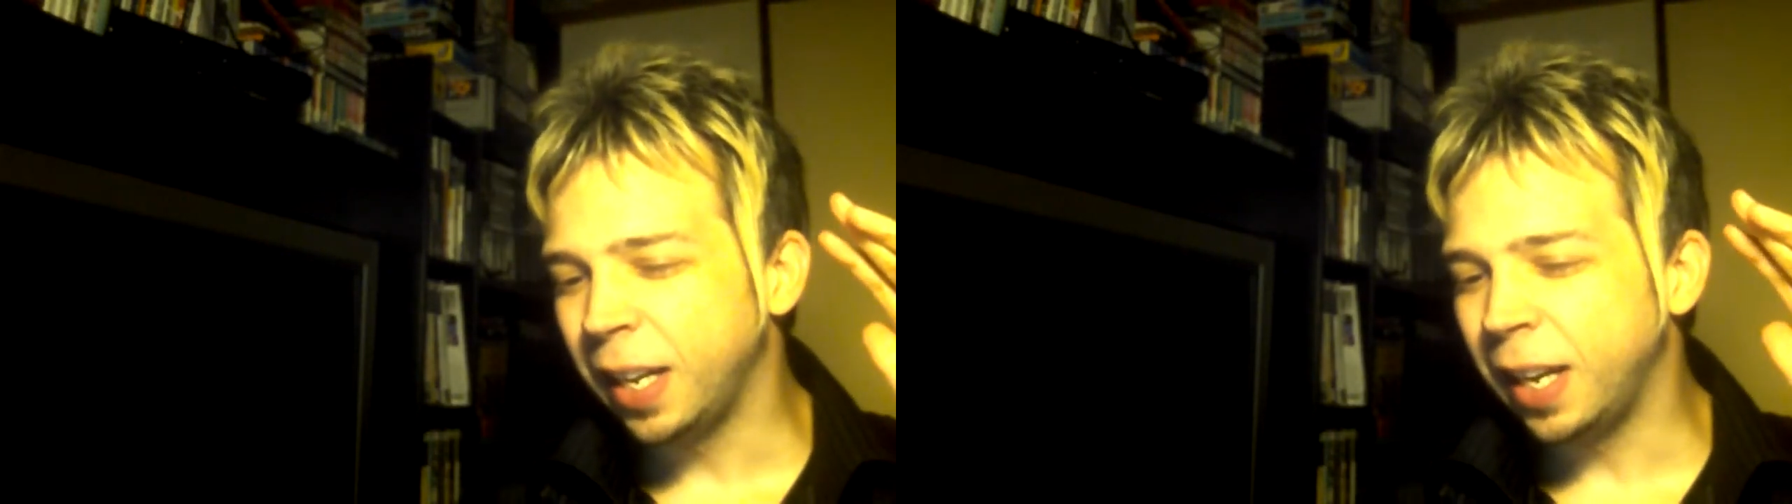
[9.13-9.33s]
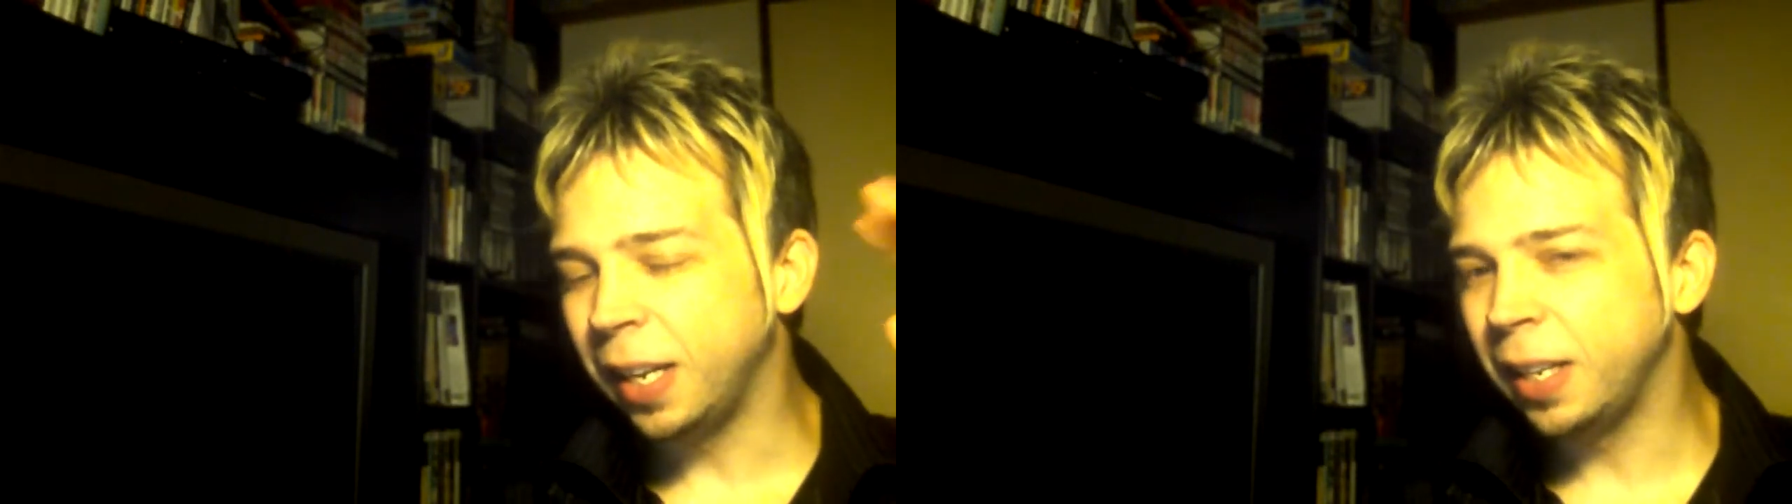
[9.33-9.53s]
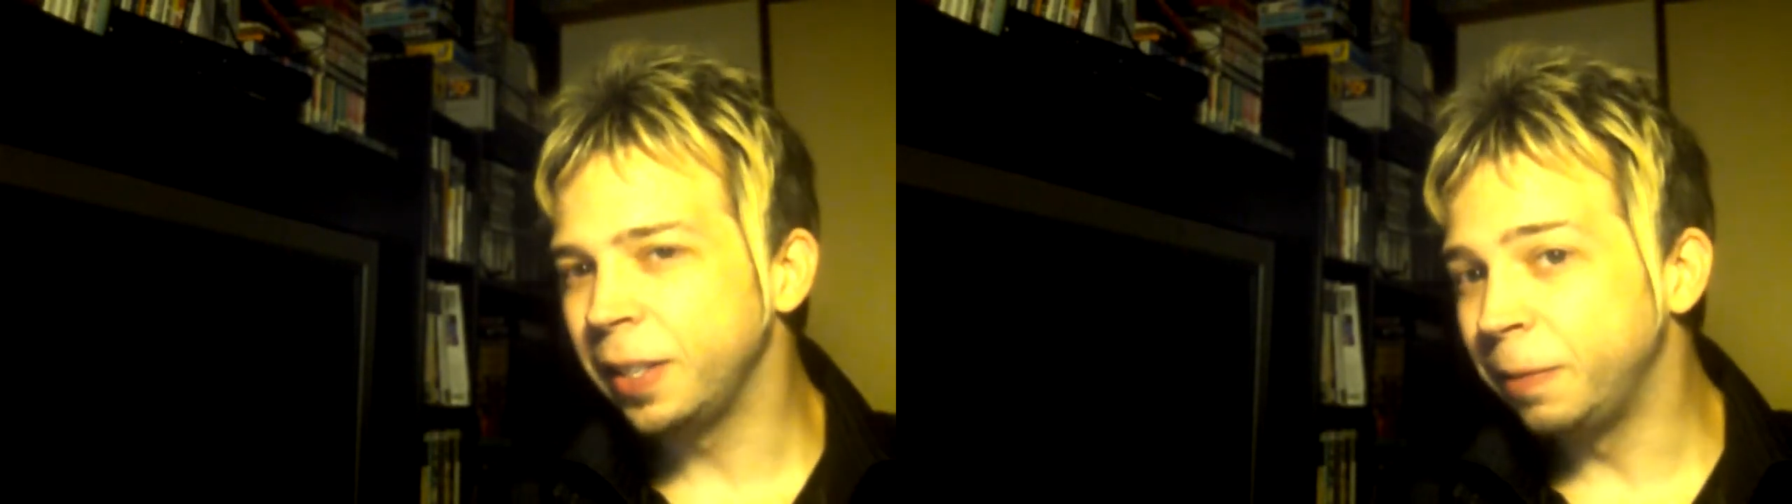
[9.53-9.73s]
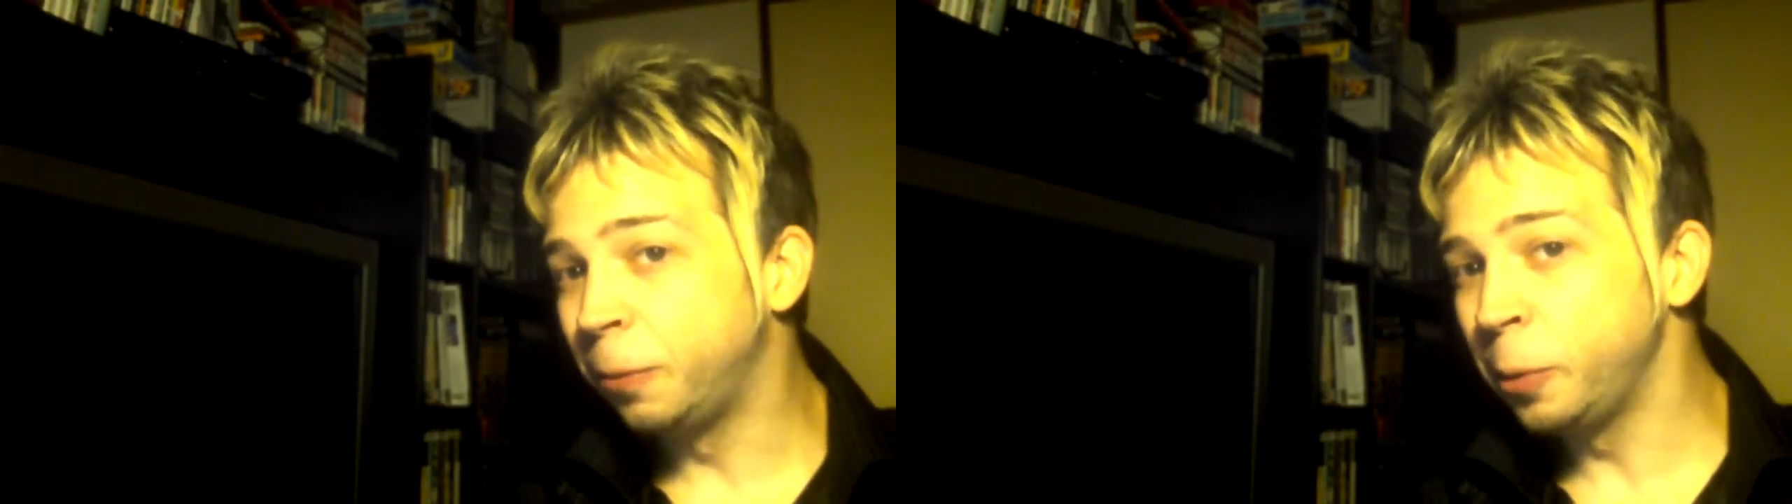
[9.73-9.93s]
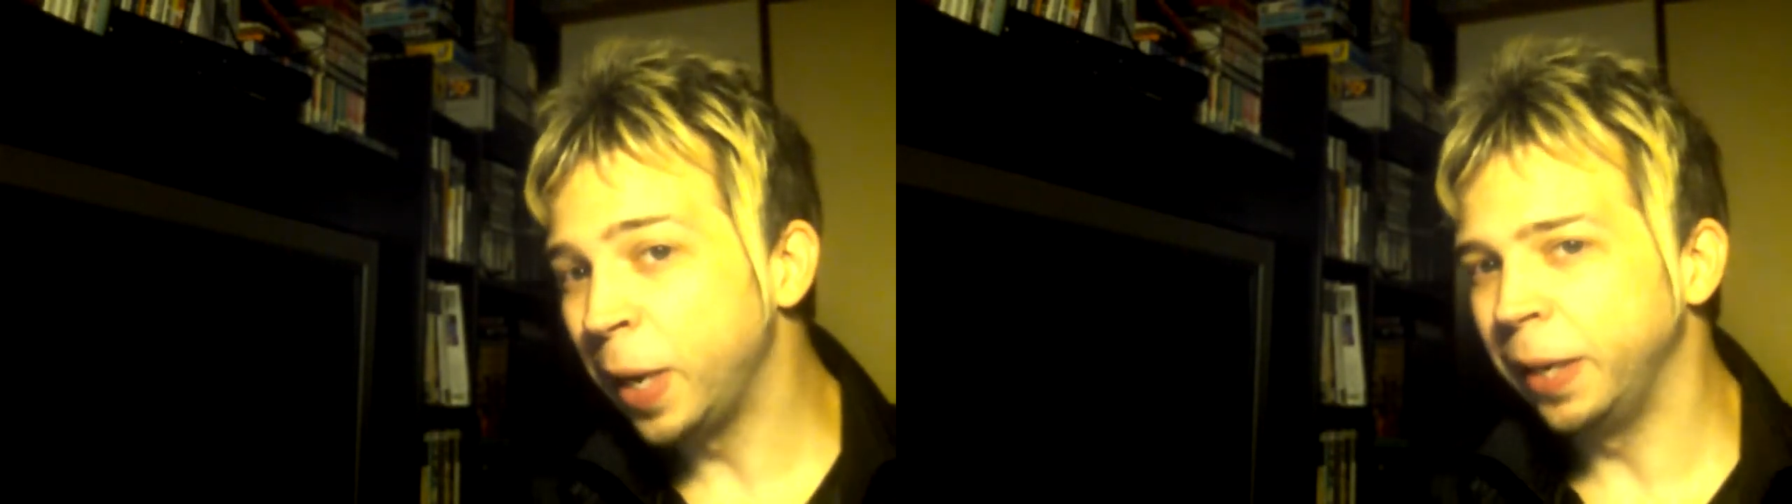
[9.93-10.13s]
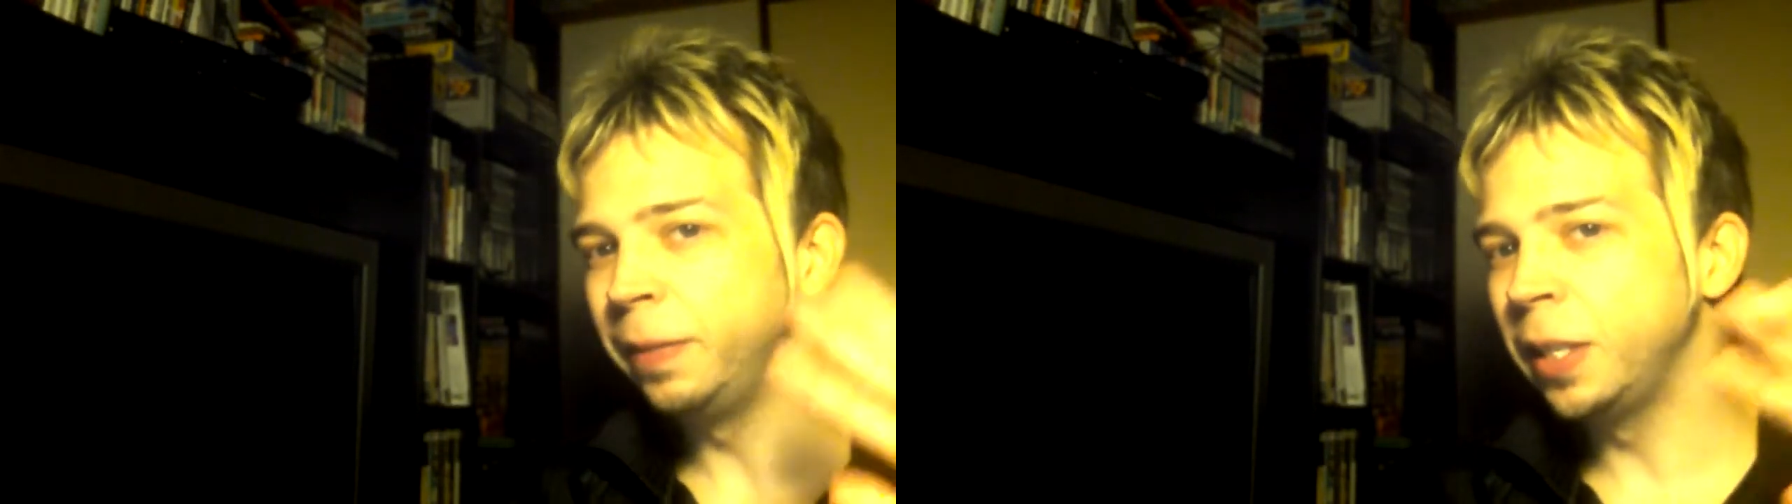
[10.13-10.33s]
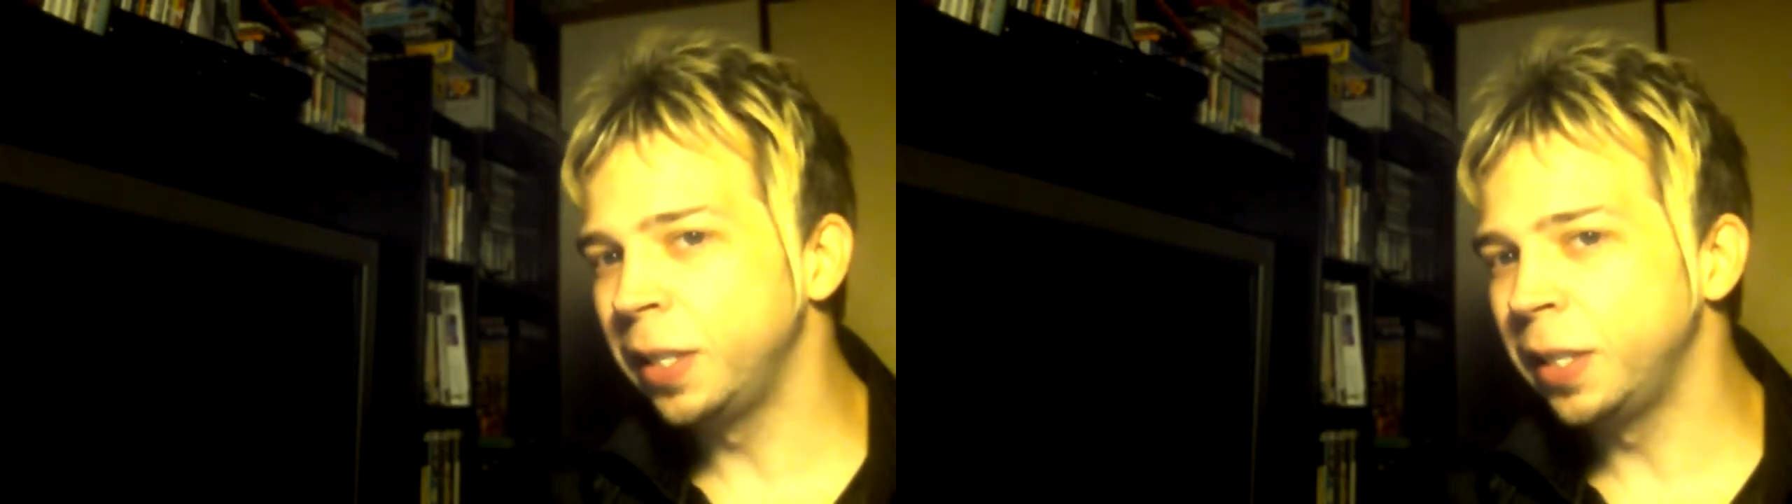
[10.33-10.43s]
the format of this